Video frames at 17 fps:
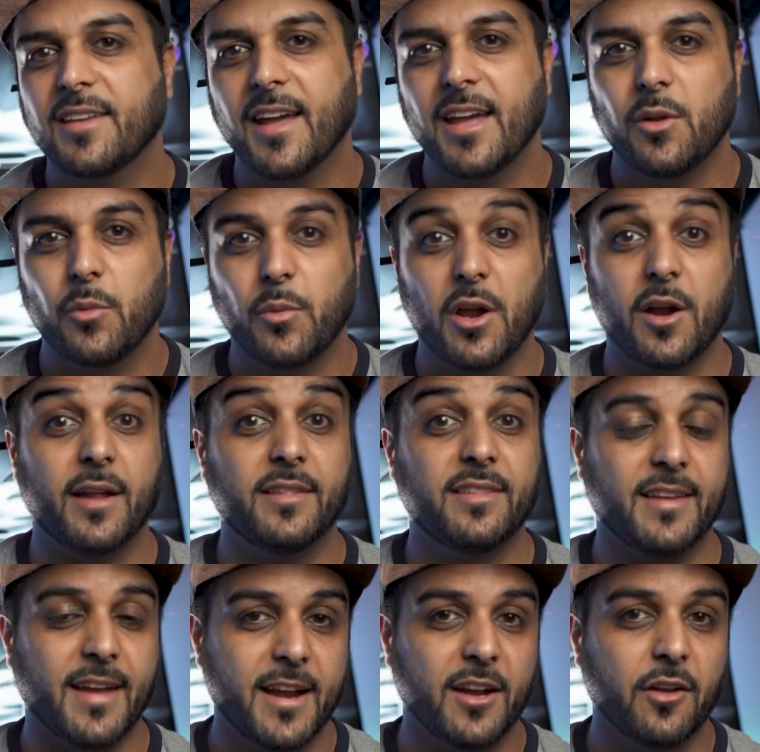again, we are
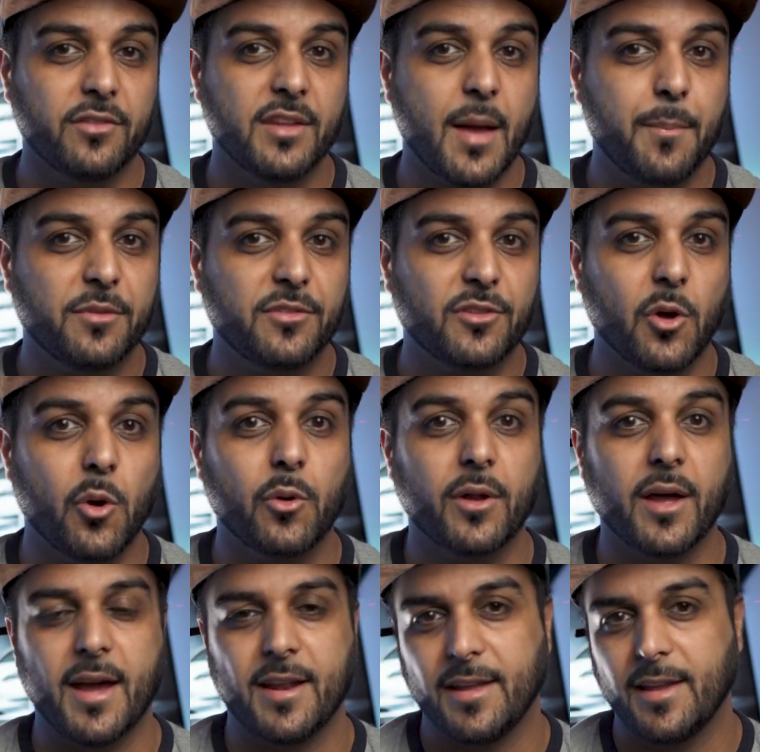at the end of the
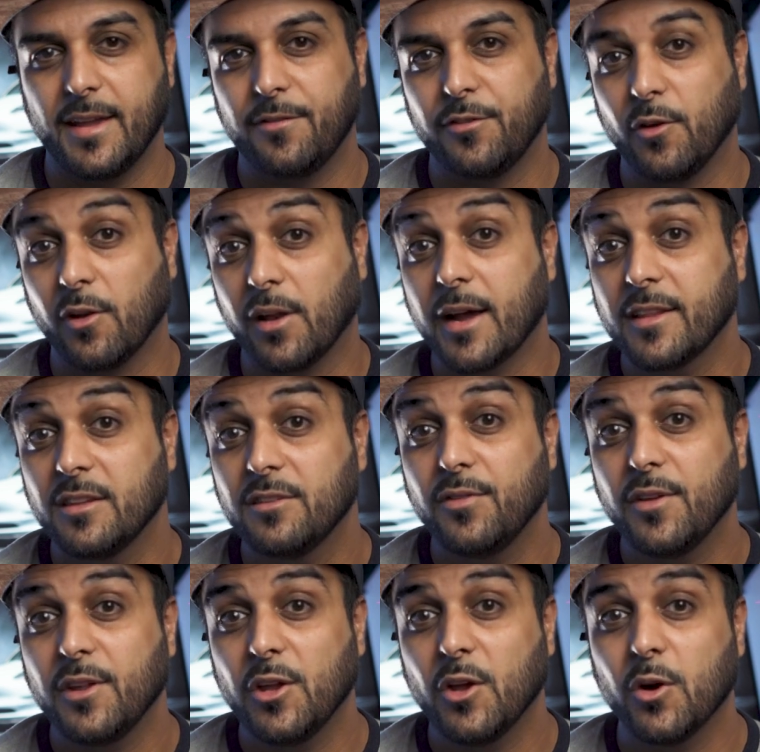episode, and if you like this
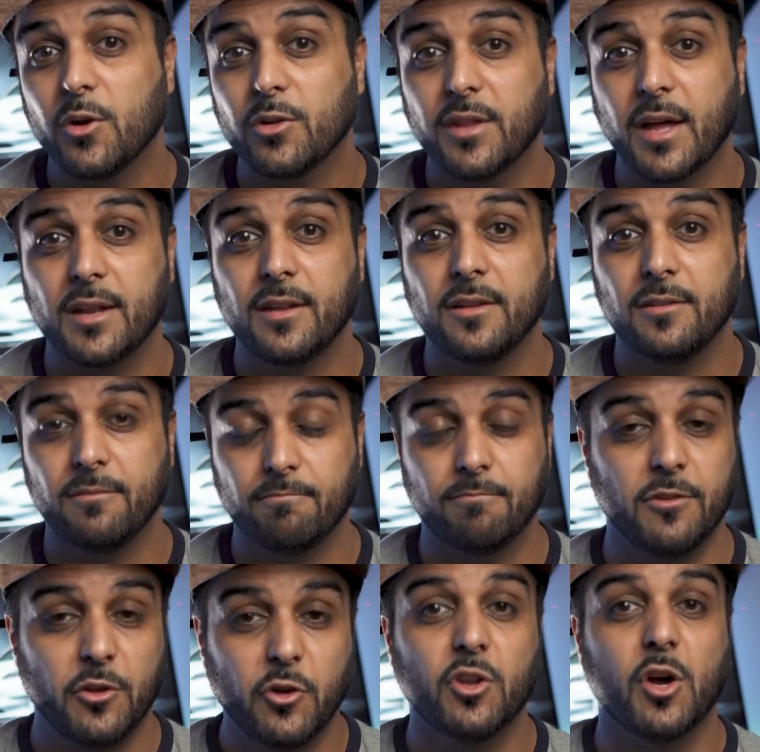video, then
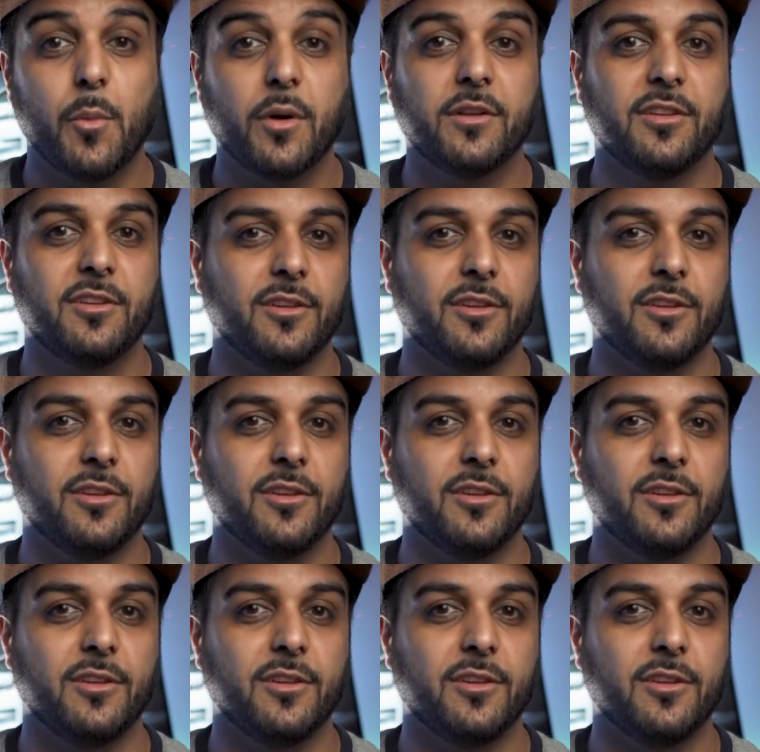you know what to